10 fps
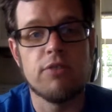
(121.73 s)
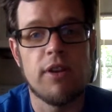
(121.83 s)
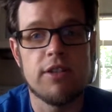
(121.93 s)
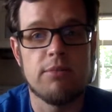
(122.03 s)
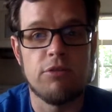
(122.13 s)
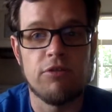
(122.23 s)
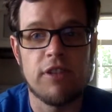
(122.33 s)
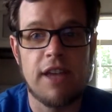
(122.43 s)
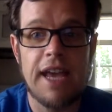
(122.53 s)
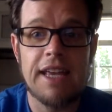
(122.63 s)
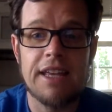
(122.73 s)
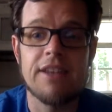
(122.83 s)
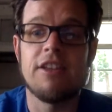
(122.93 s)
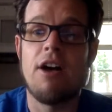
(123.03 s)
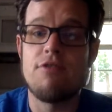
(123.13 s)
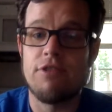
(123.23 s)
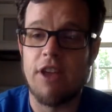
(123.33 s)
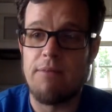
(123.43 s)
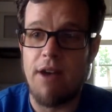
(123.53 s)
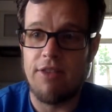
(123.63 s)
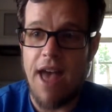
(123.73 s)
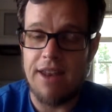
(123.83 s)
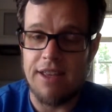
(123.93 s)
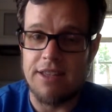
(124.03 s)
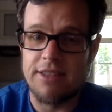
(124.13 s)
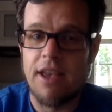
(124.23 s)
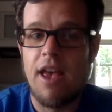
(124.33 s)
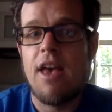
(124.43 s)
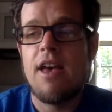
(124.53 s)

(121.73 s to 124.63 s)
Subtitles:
to rent a movie. And the other thing about that is,